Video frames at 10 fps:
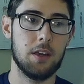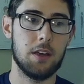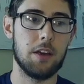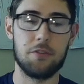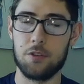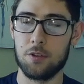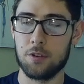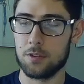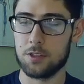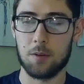If you're
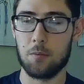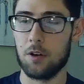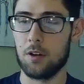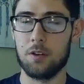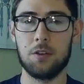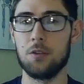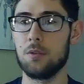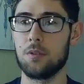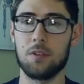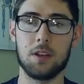someone who
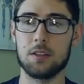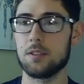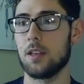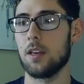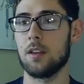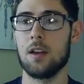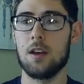thinks that